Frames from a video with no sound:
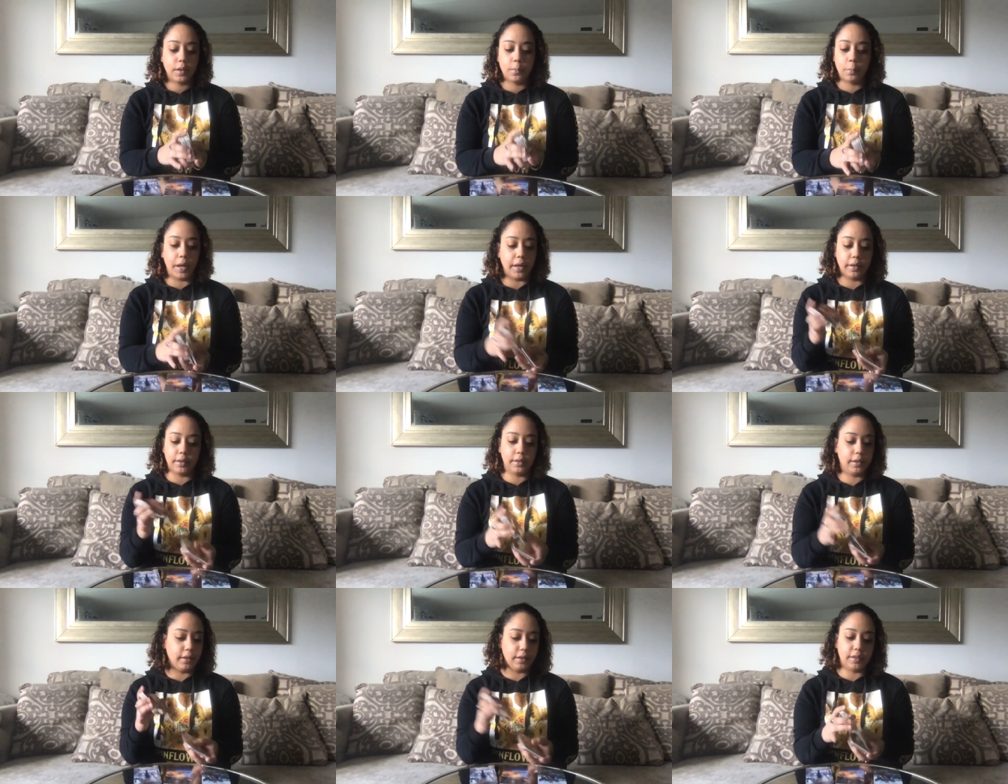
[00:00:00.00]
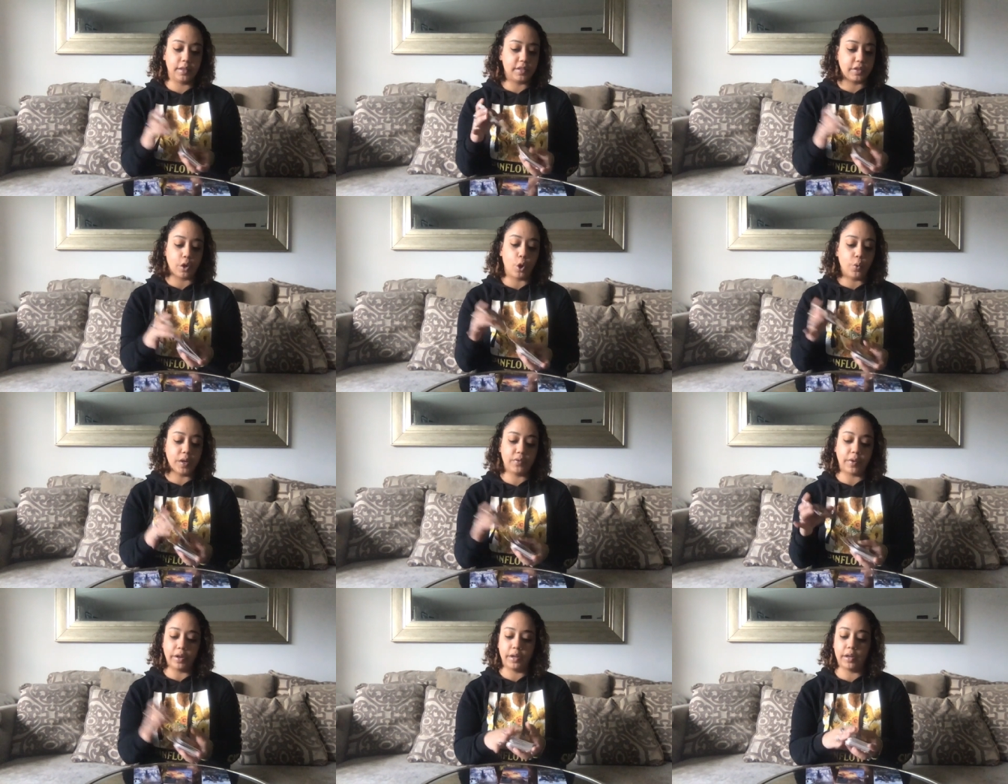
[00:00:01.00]
But this is always
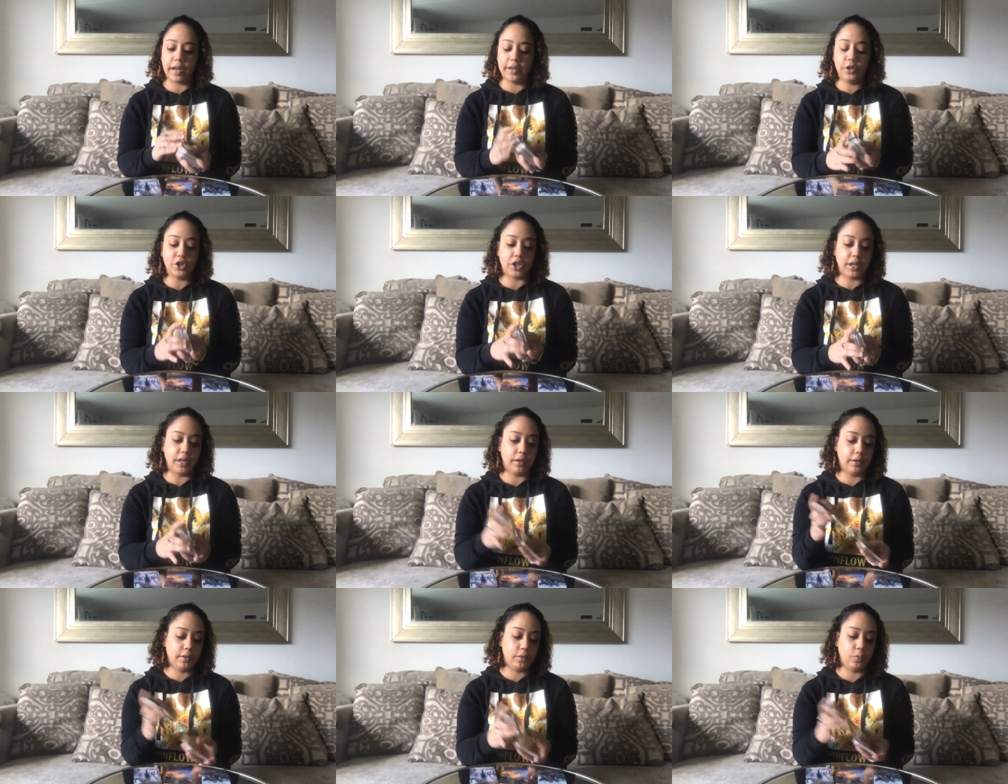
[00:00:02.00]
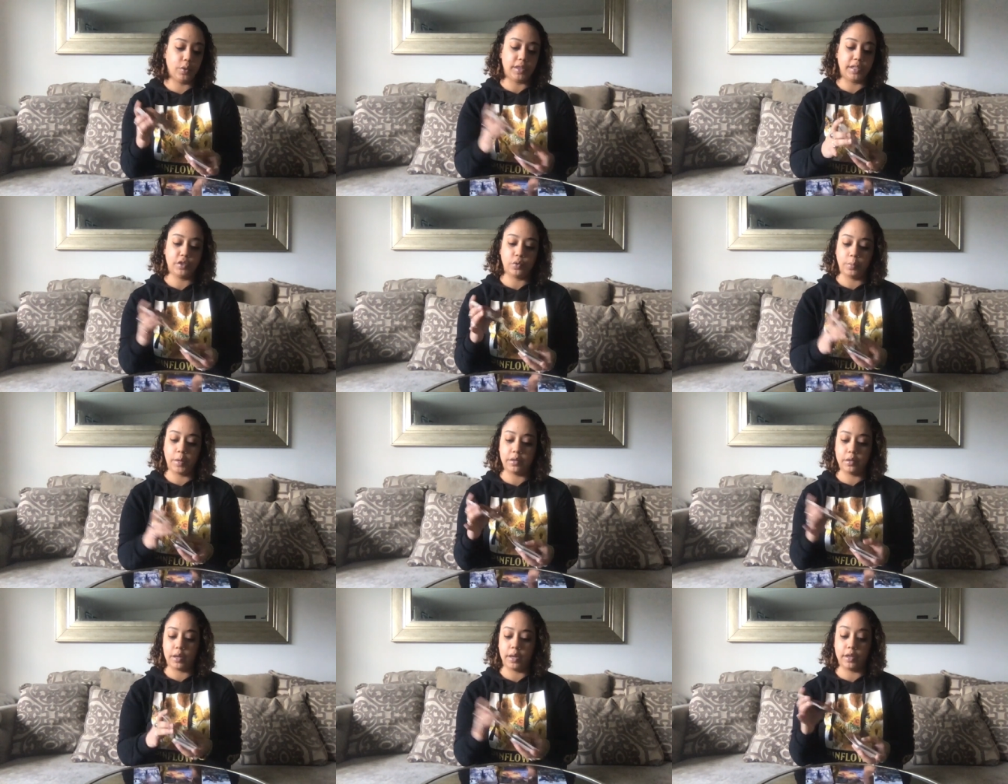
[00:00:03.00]
very good energy here with these three,
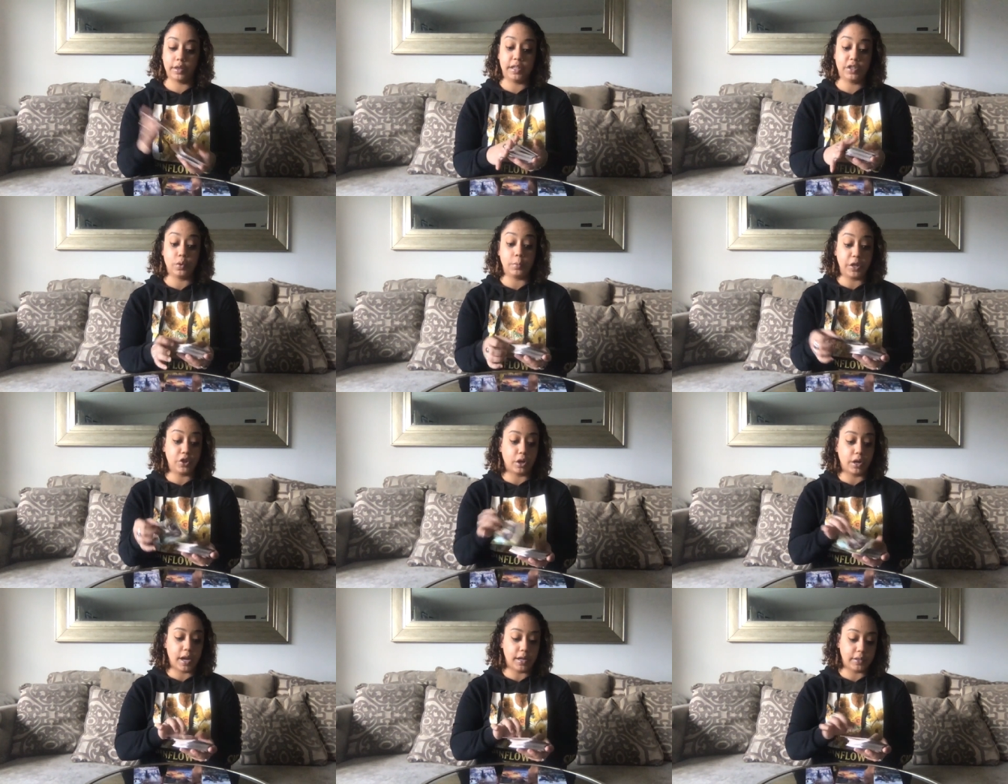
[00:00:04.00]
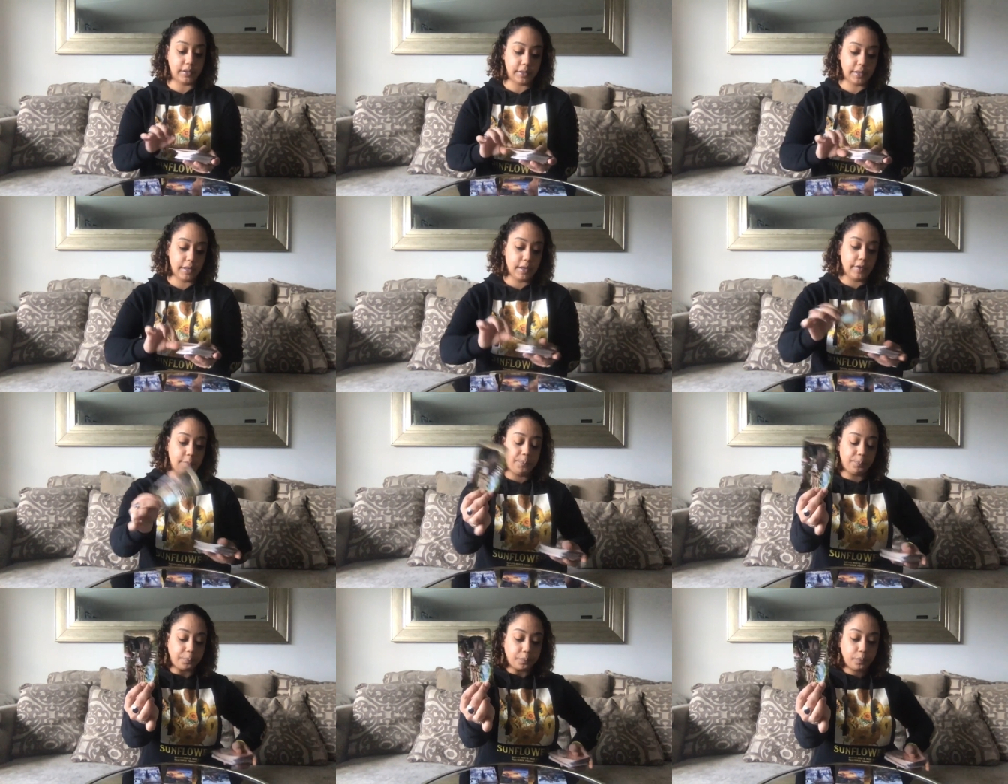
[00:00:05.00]
uh, these three major arcana.
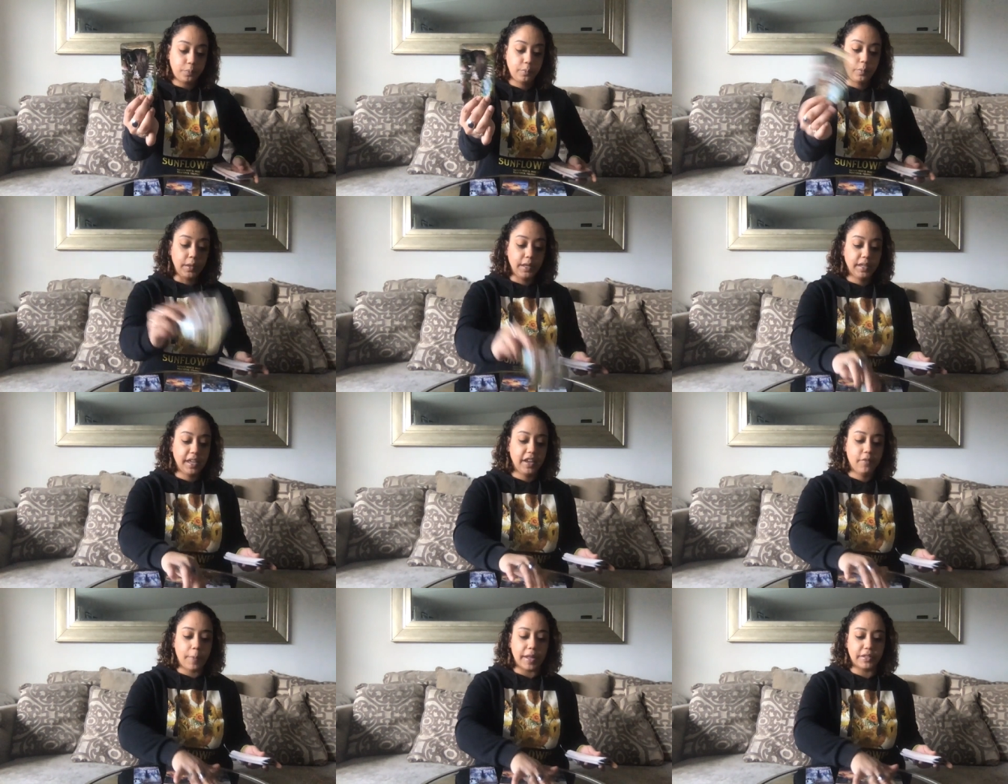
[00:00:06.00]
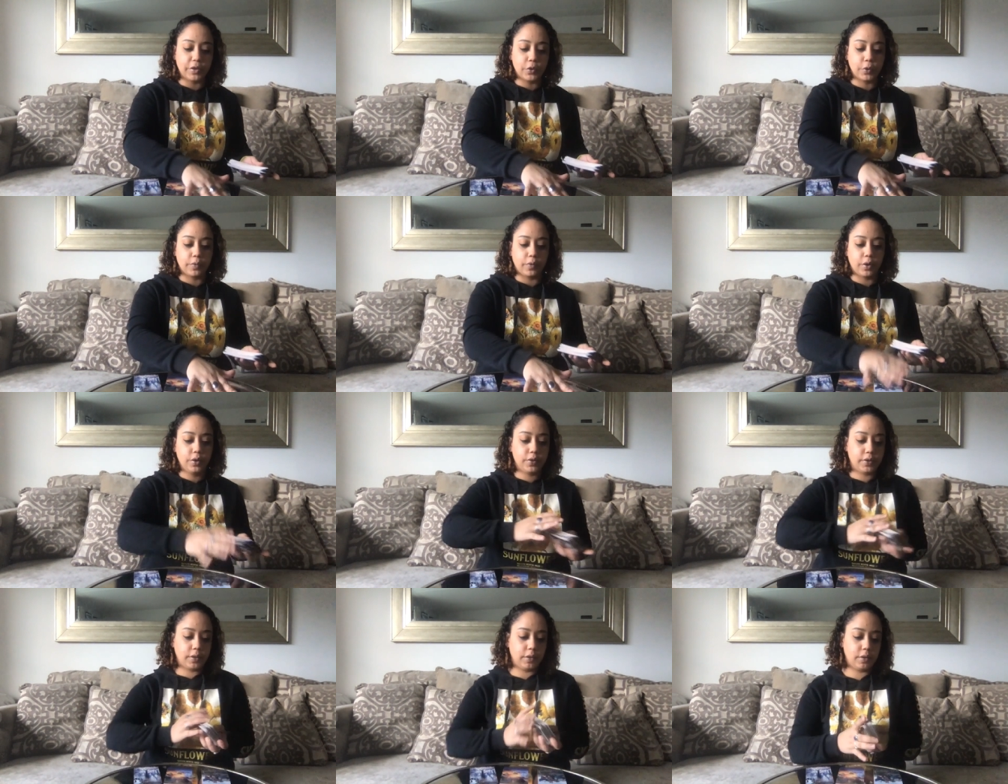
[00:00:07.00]
King of Pentacles
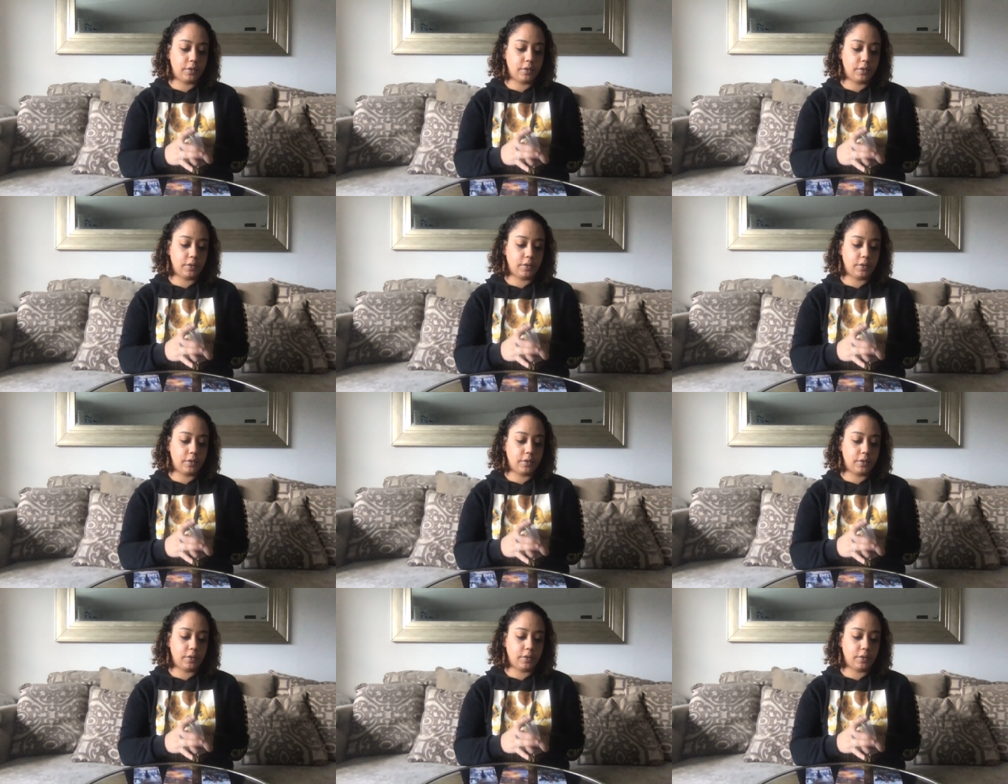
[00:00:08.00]
reversed,